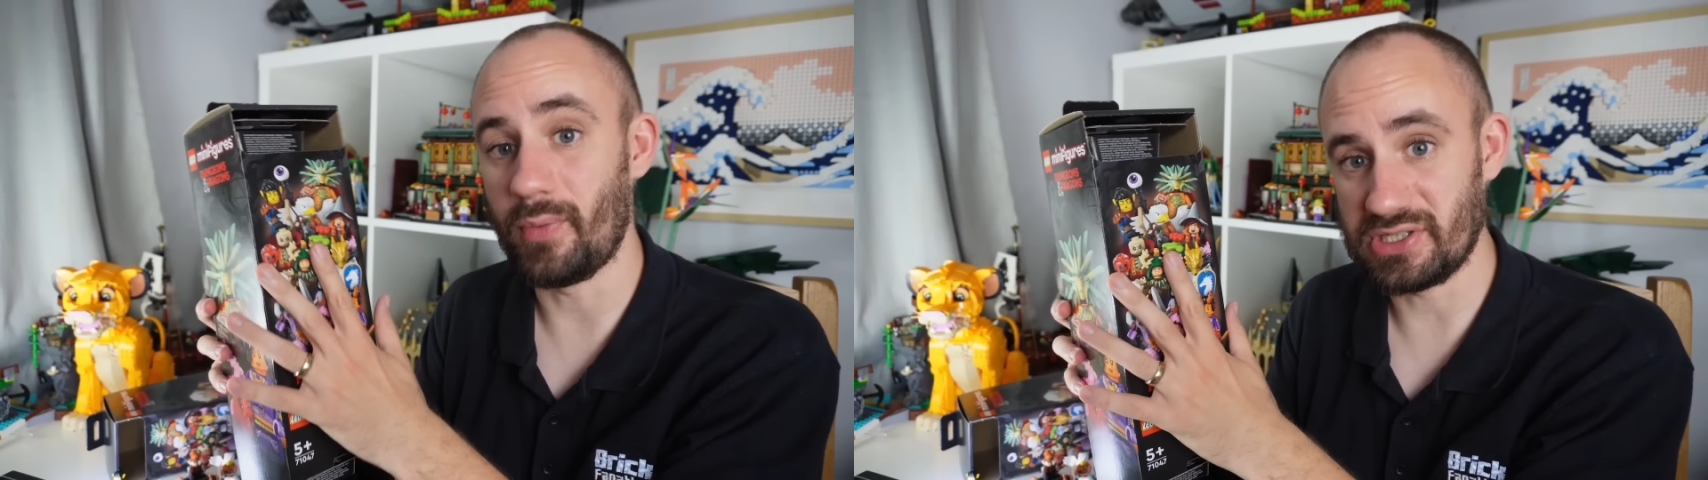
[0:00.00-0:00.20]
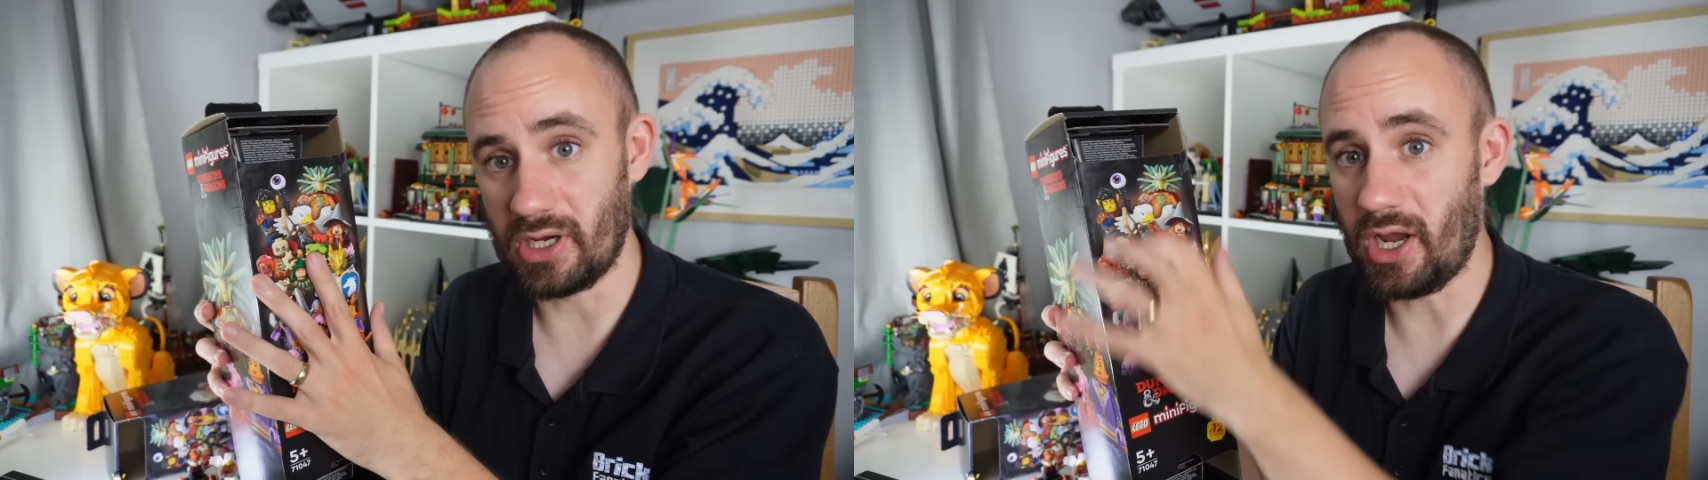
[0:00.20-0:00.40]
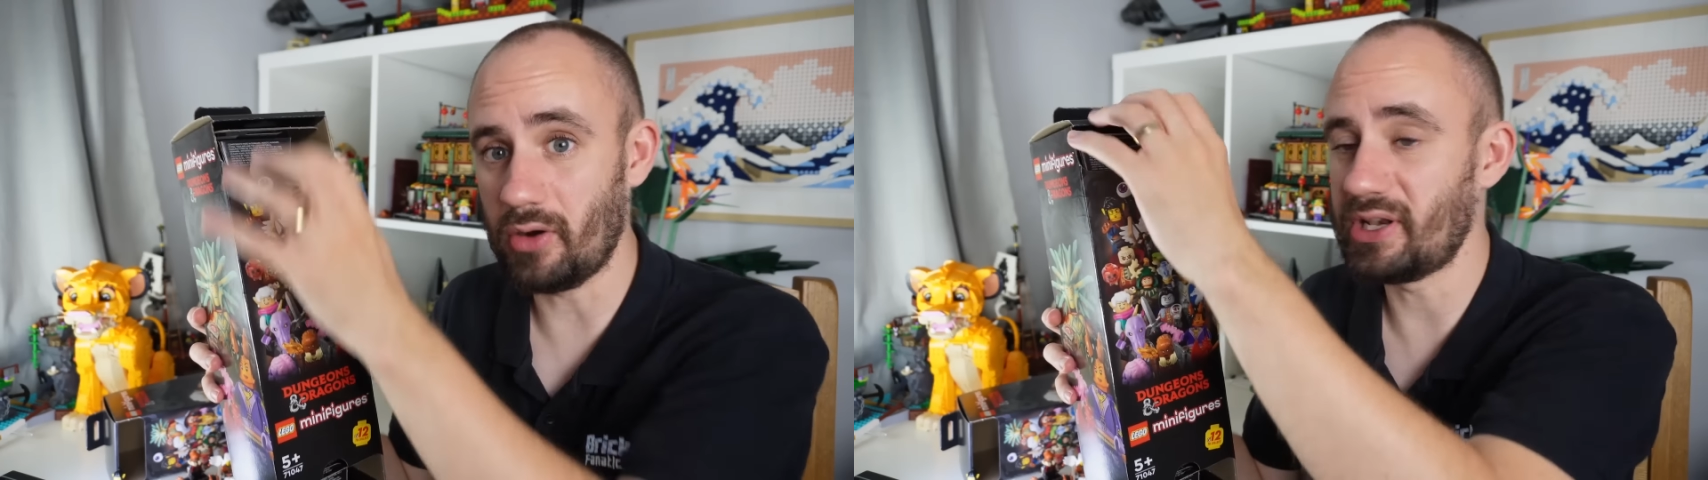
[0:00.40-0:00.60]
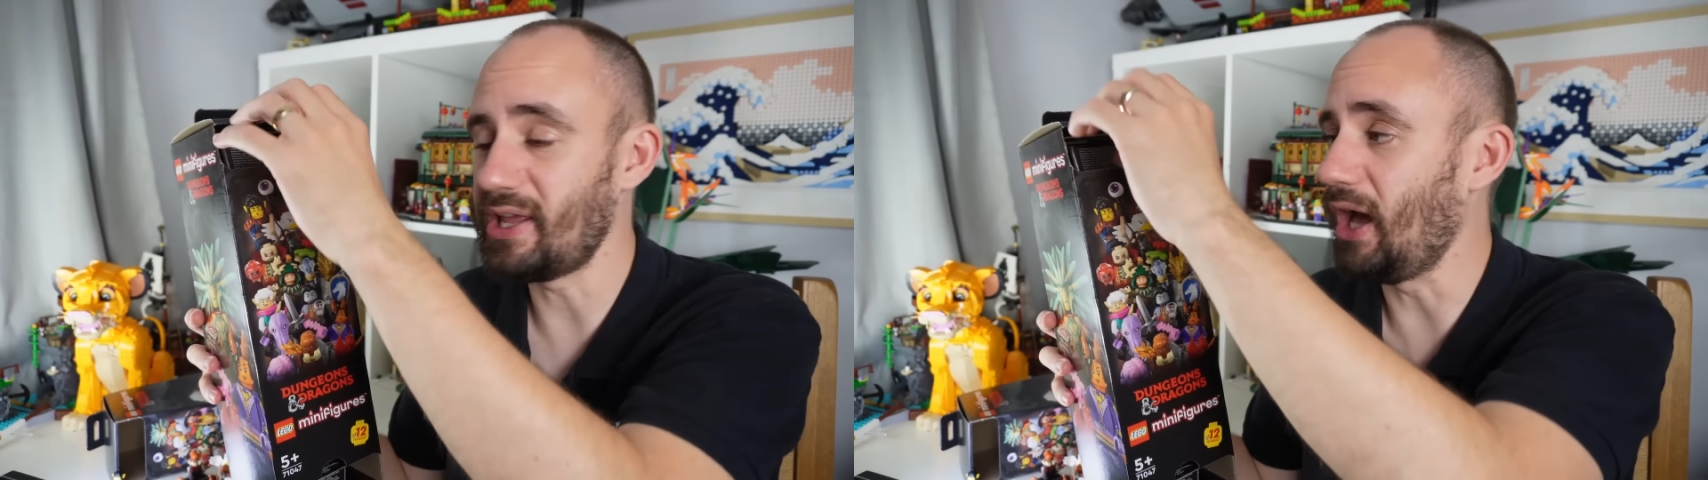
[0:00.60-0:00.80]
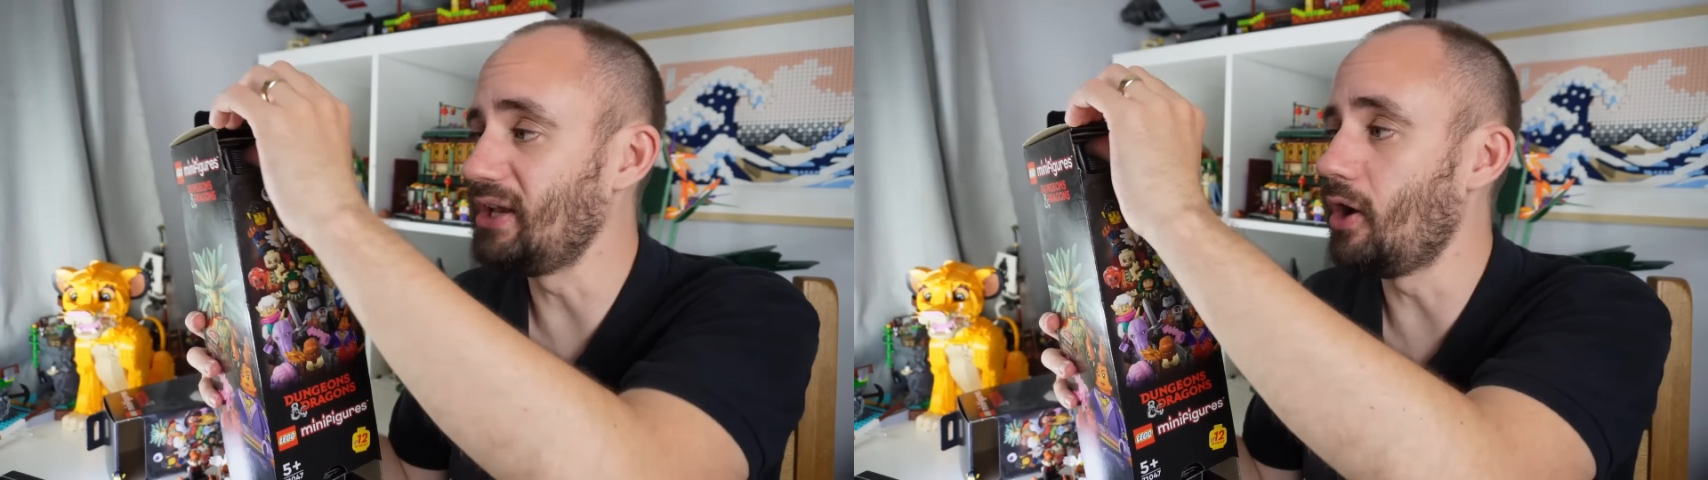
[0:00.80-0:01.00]
which are
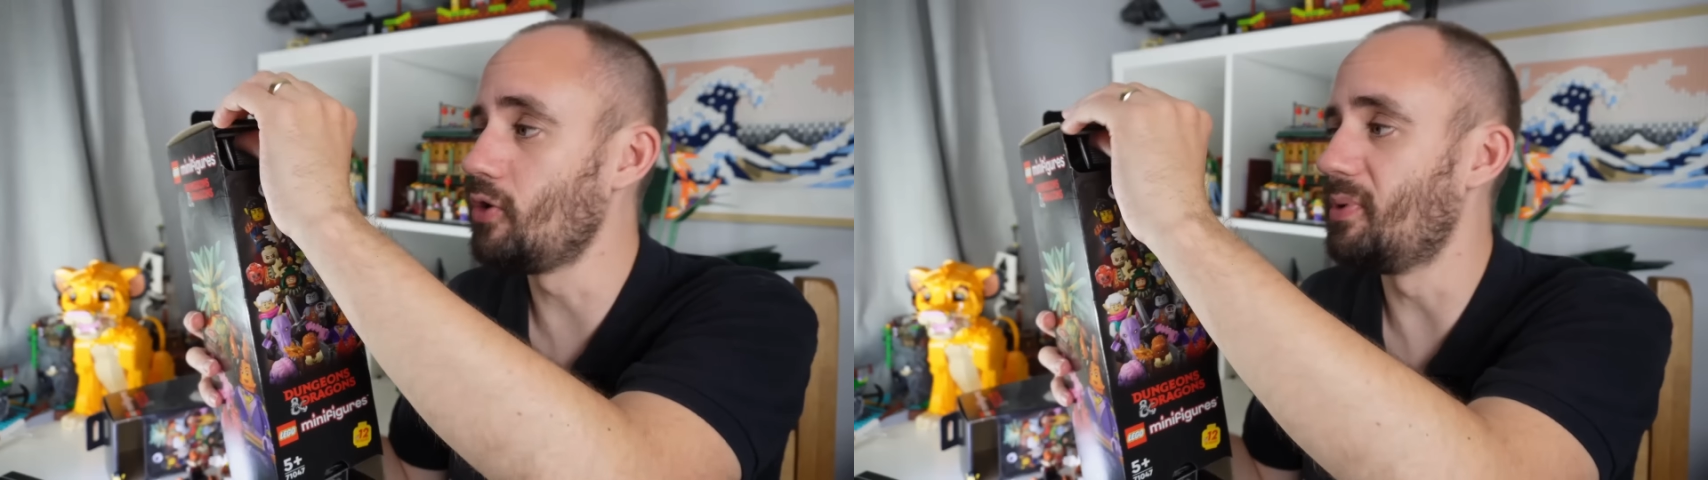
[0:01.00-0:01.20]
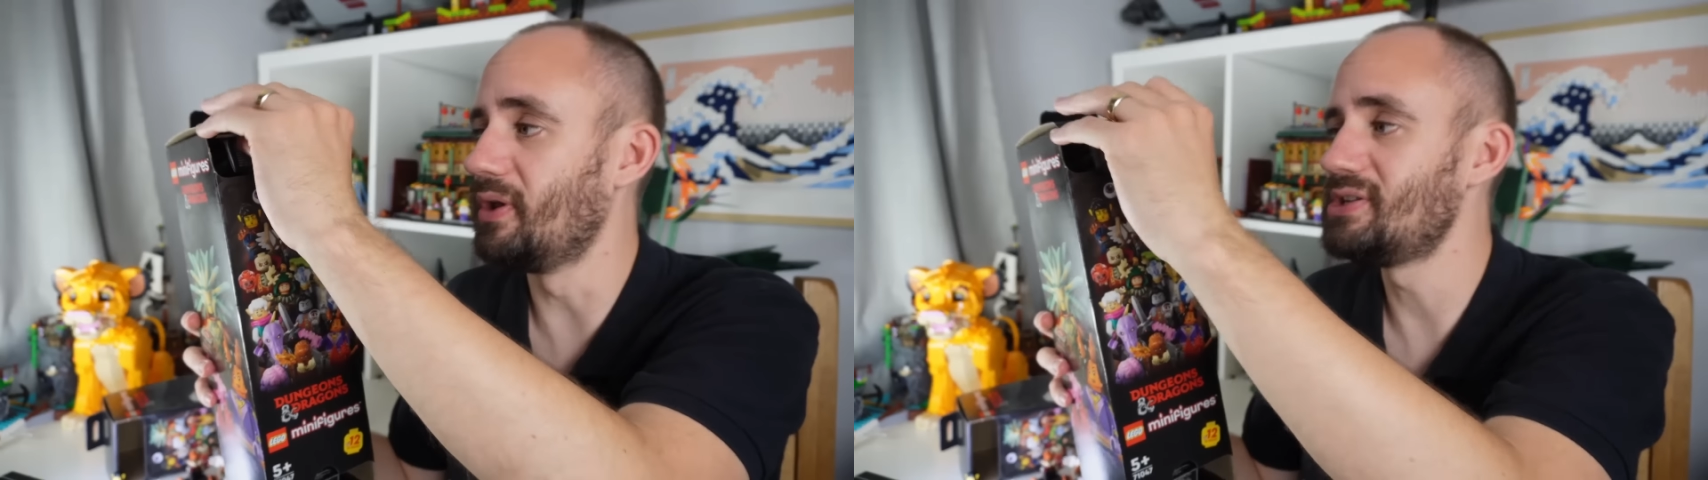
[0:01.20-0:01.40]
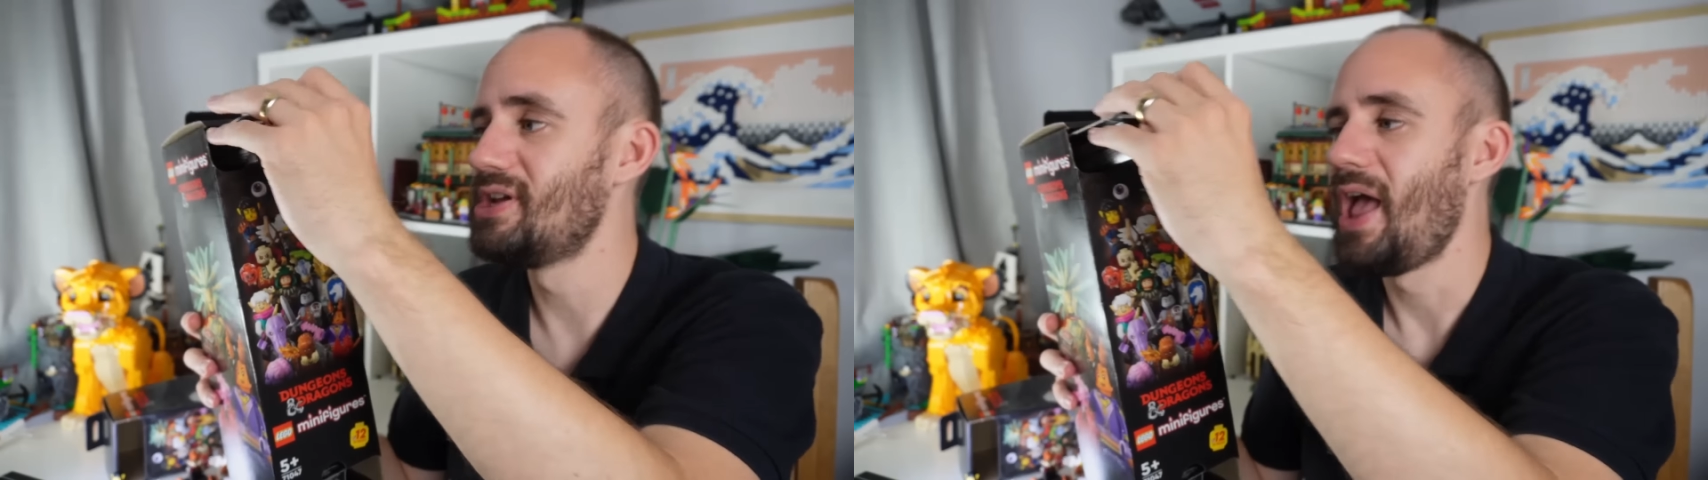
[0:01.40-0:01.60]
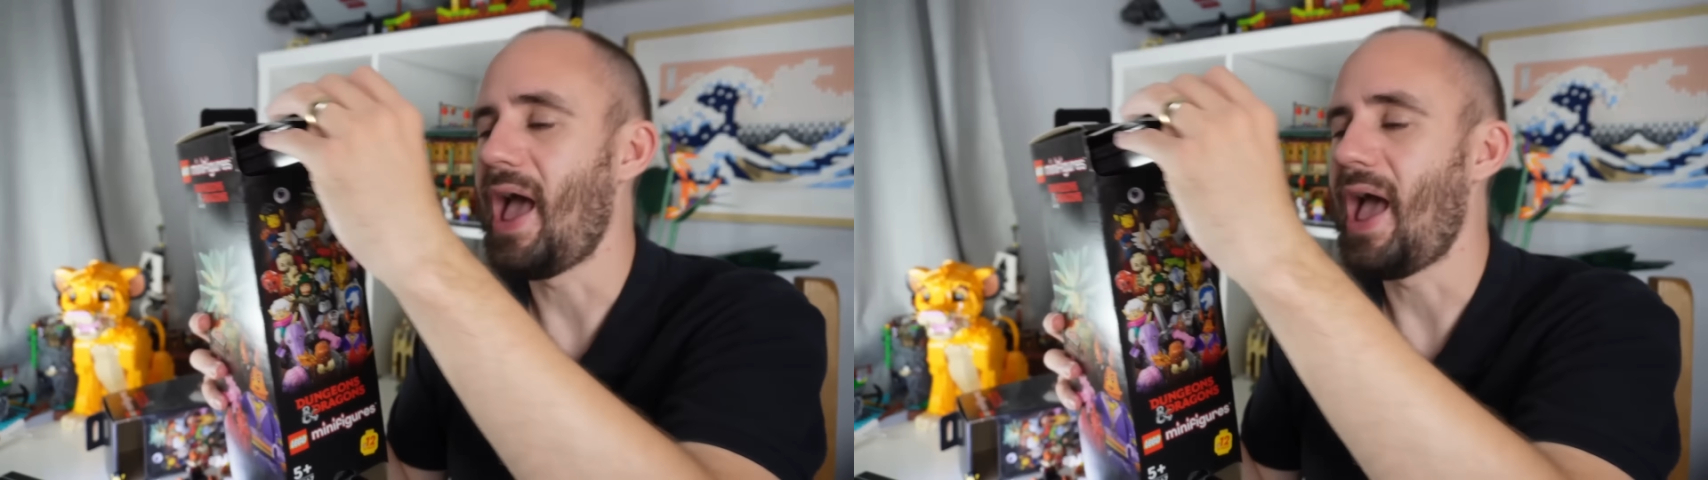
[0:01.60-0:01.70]
currently unopened,